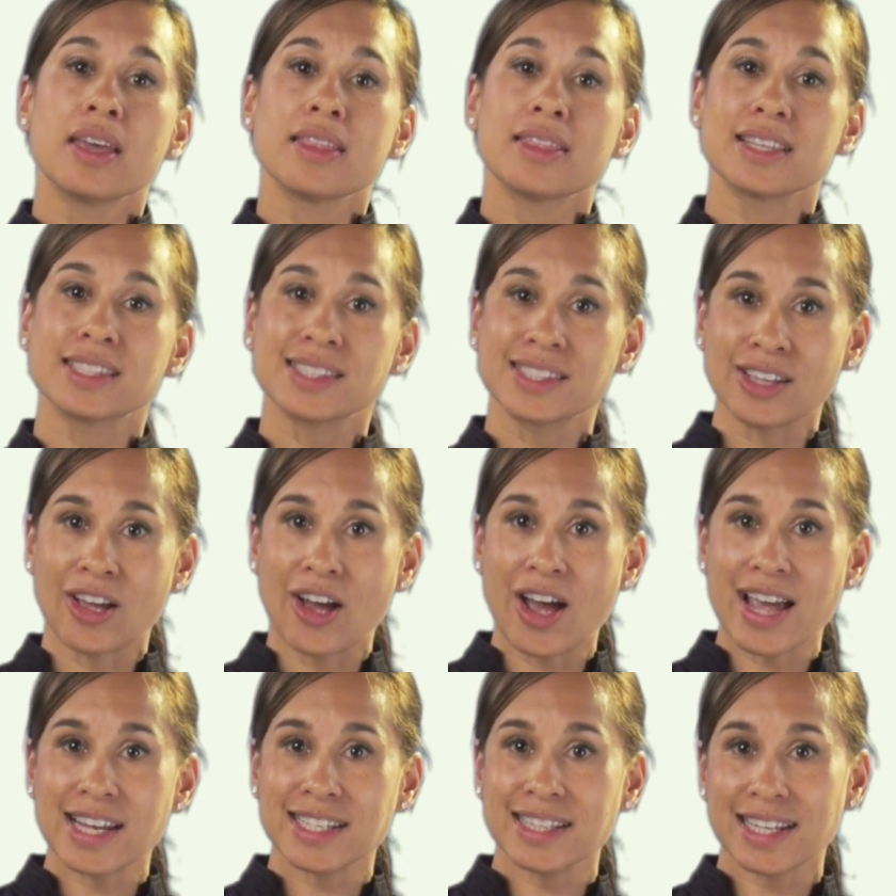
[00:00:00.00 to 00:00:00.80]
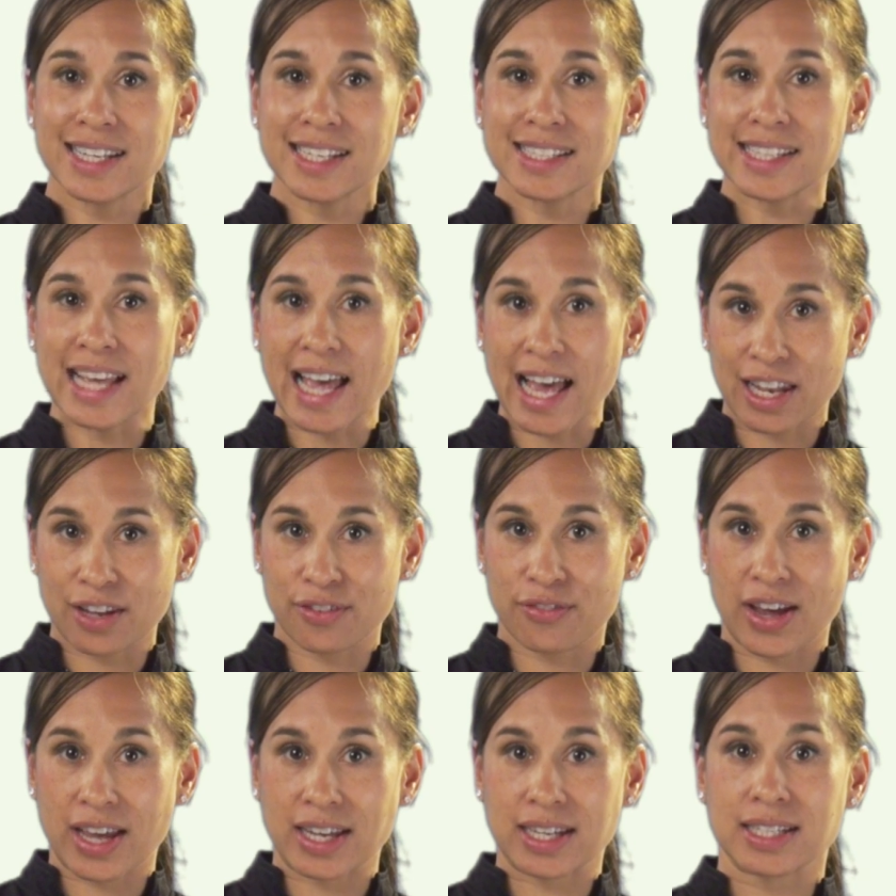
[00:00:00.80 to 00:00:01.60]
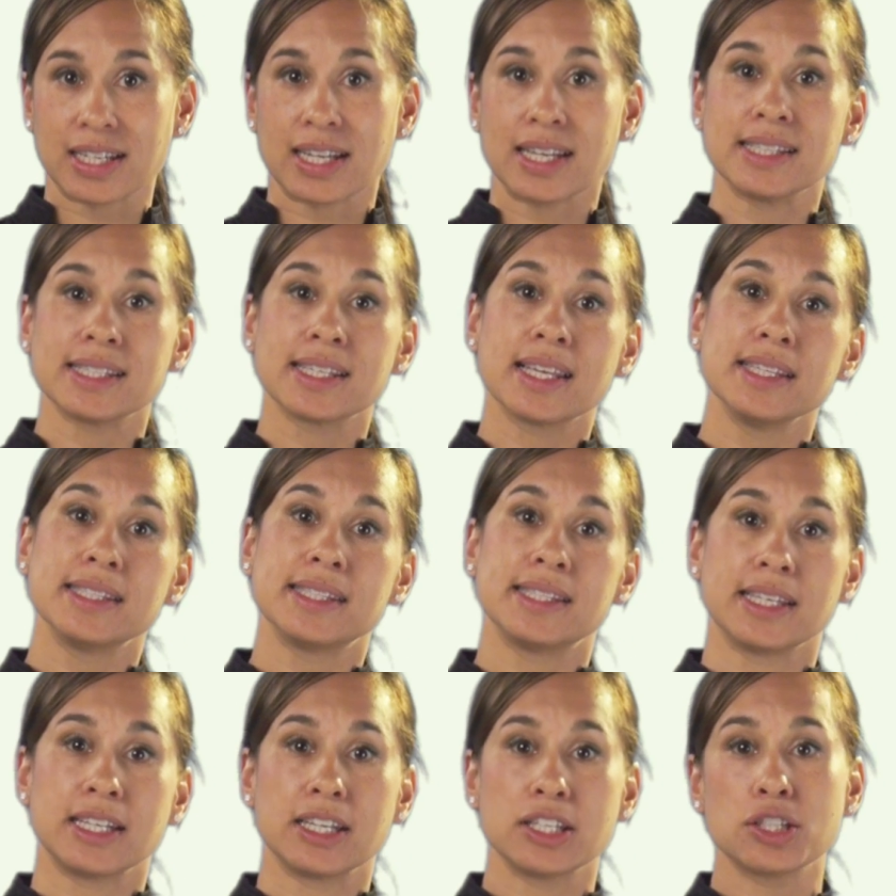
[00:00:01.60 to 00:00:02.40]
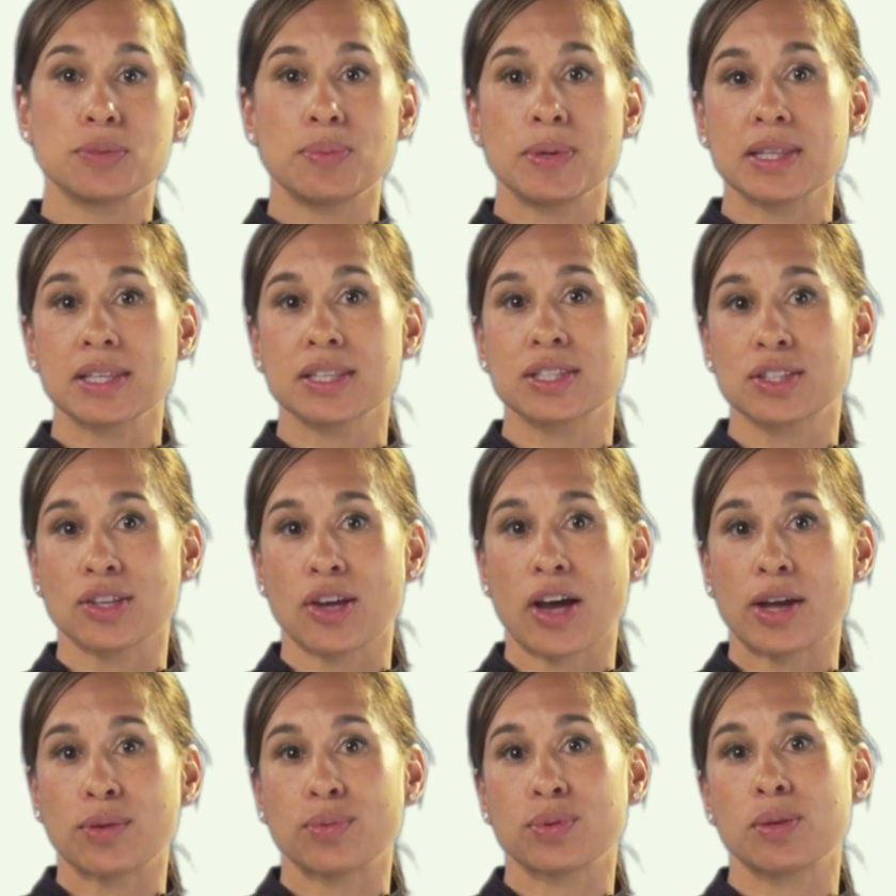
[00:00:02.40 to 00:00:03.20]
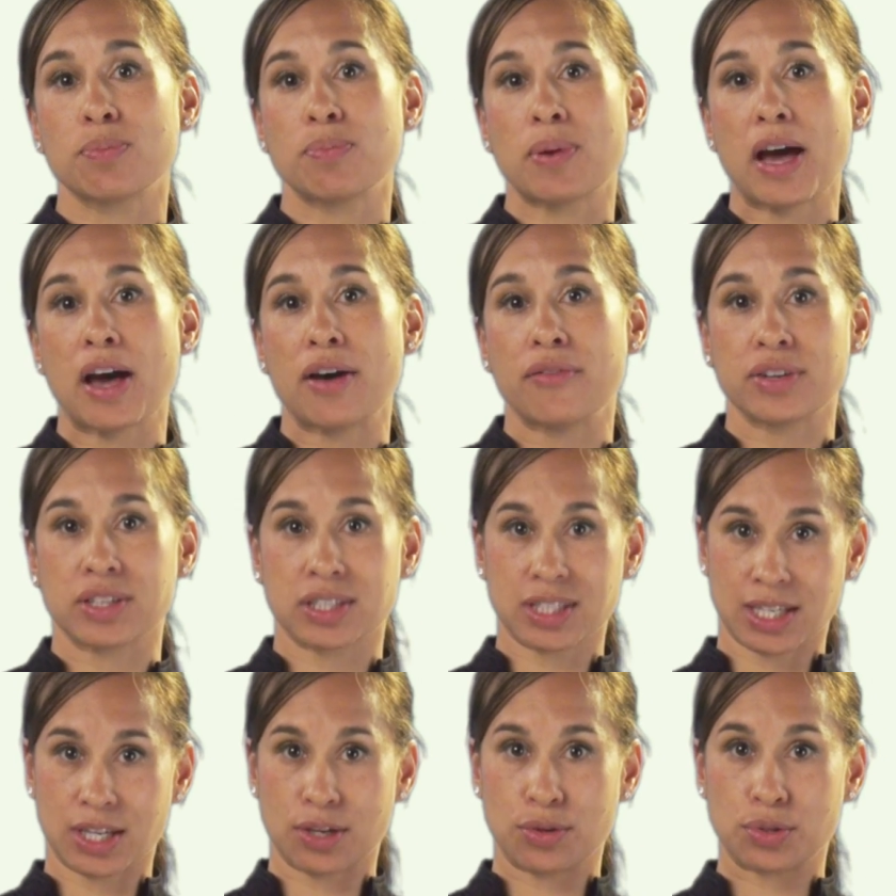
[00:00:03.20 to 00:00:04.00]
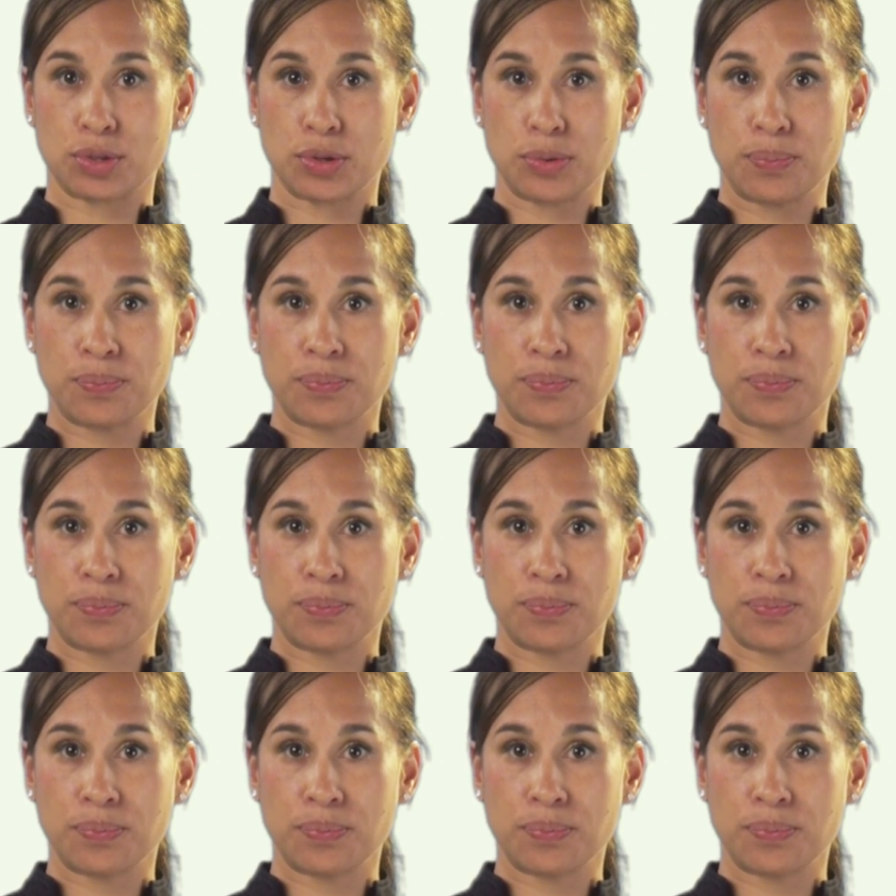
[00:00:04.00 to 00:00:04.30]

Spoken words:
The side that is elevated is considered to be the side with the pelvic tilt.